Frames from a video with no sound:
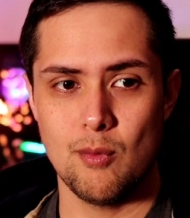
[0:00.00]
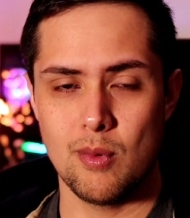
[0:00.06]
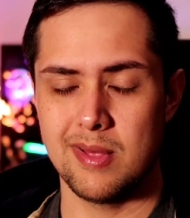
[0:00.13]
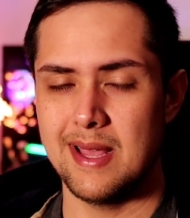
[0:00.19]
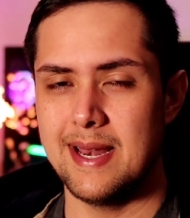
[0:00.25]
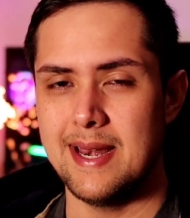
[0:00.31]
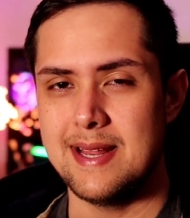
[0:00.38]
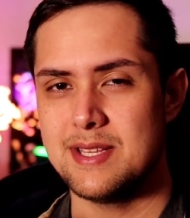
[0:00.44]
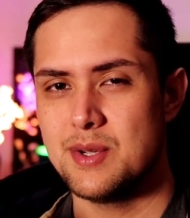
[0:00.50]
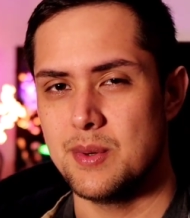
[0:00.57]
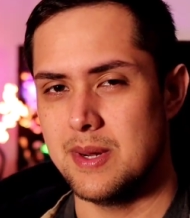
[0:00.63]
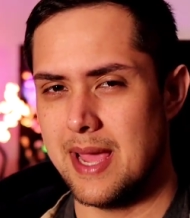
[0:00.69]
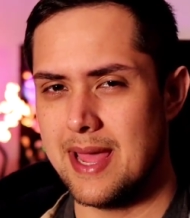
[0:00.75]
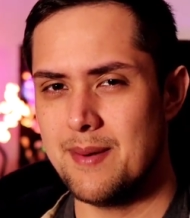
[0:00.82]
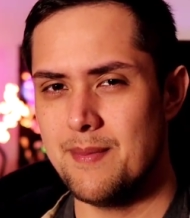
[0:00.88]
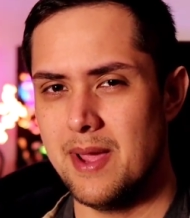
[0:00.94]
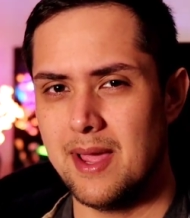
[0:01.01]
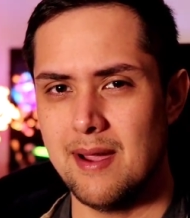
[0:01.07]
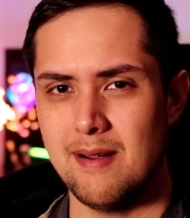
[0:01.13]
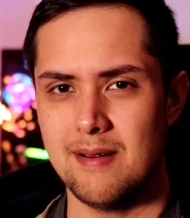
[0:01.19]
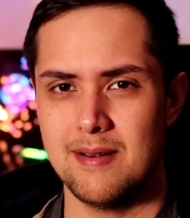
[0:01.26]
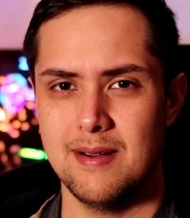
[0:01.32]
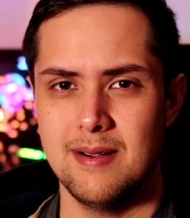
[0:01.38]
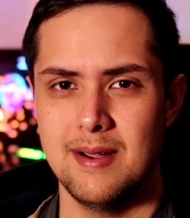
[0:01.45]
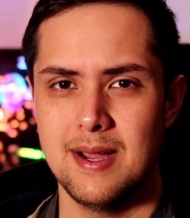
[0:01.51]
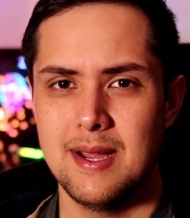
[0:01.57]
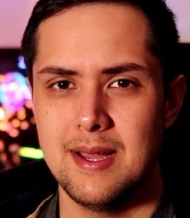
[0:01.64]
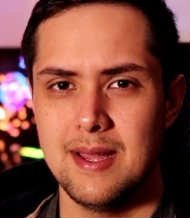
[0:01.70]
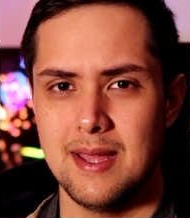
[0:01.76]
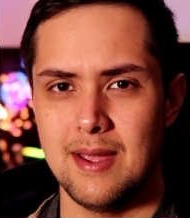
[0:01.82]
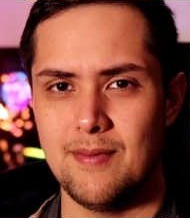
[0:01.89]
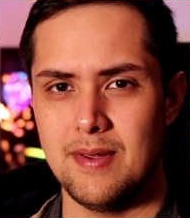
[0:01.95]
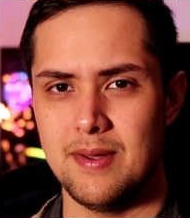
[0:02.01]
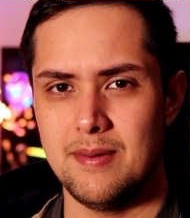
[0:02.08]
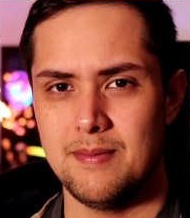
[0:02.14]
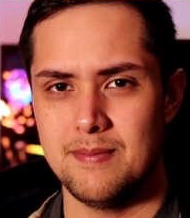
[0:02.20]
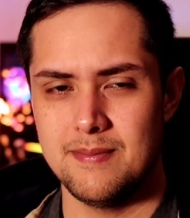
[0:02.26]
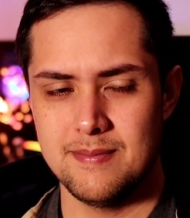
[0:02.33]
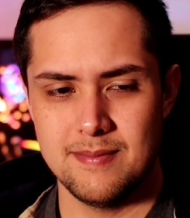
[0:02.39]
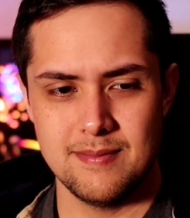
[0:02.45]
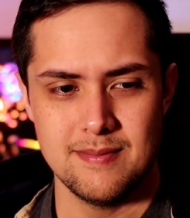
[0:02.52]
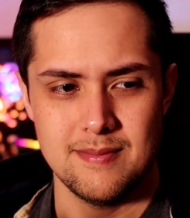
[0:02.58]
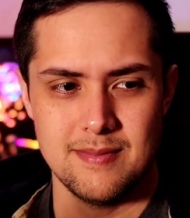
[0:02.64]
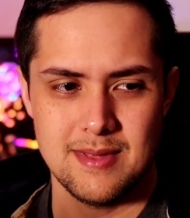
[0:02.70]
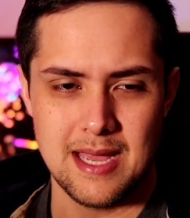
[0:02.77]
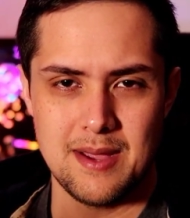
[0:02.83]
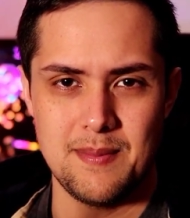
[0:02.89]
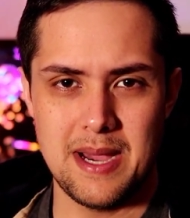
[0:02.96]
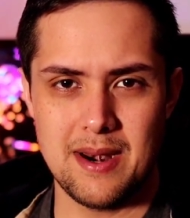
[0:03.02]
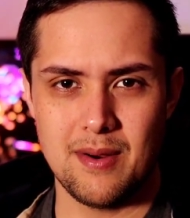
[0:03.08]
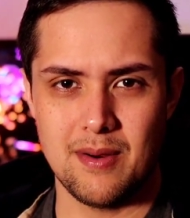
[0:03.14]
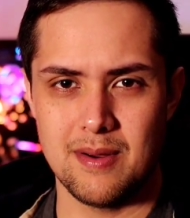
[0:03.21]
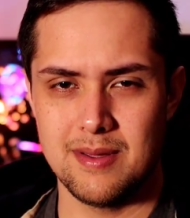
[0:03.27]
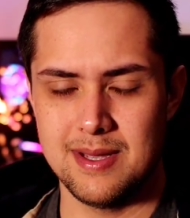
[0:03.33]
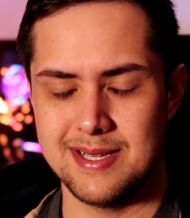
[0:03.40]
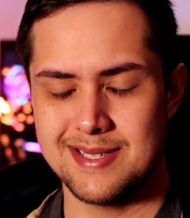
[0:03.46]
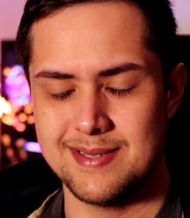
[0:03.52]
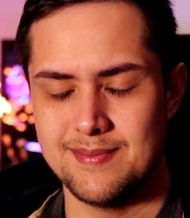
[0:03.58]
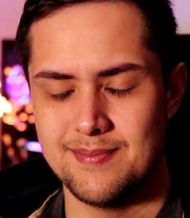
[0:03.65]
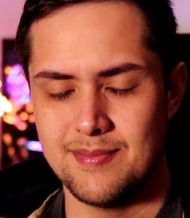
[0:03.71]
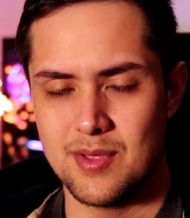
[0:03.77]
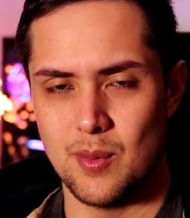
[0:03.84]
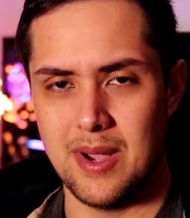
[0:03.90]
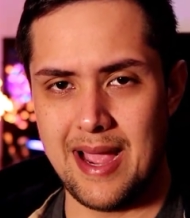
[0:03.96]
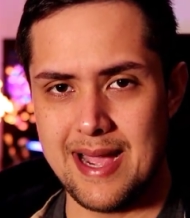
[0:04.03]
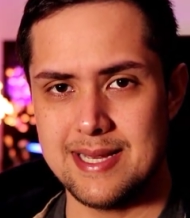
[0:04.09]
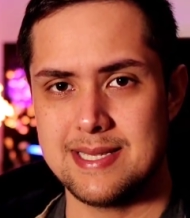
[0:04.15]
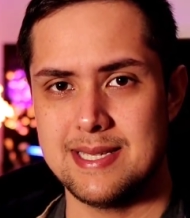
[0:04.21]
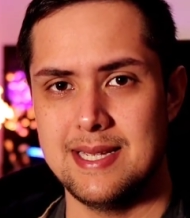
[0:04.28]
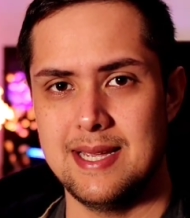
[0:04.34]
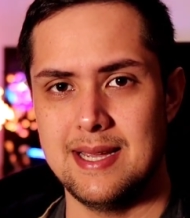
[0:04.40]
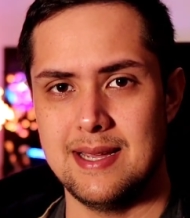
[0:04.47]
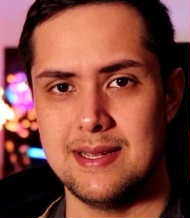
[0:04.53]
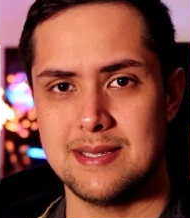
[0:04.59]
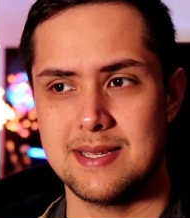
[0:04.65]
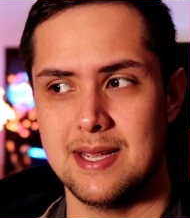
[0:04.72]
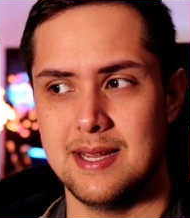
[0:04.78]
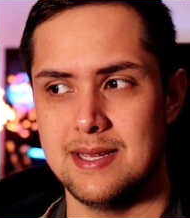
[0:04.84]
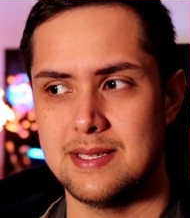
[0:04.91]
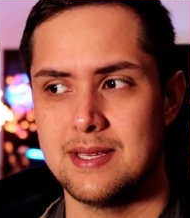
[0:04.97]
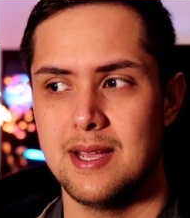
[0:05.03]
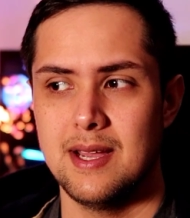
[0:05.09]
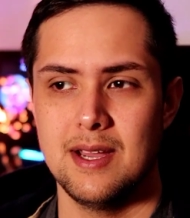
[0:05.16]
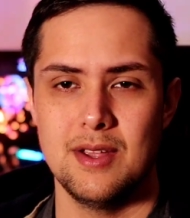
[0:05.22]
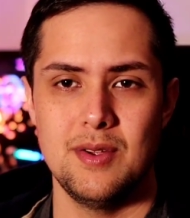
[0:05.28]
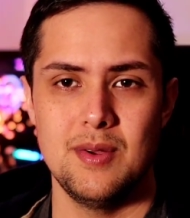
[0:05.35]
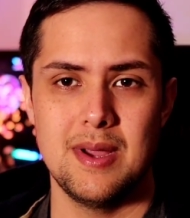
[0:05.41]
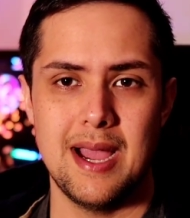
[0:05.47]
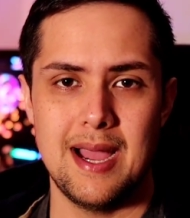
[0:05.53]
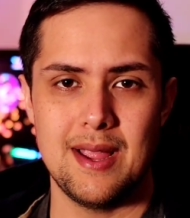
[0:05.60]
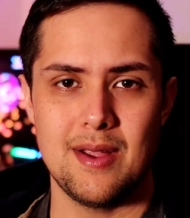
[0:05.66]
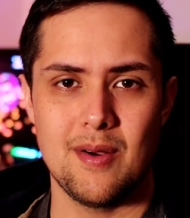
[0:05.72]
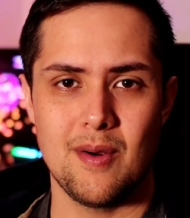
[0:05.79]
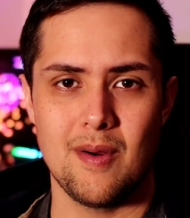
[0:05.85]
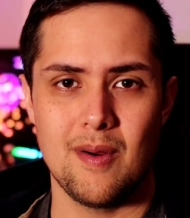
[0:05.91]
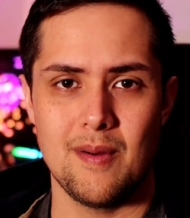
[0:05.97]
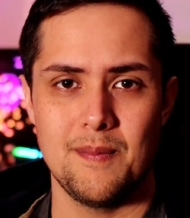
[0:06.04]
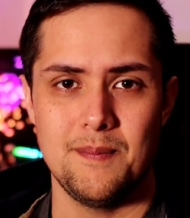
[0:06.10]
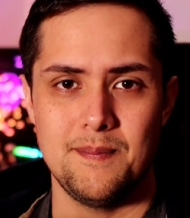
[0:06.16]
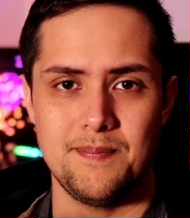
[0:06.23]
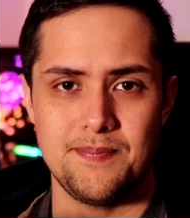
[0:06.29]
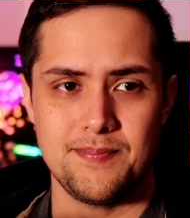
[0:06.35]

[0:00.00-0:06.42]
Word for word: relating to an anime character if you think about it, or at least the way I see it, is because you got your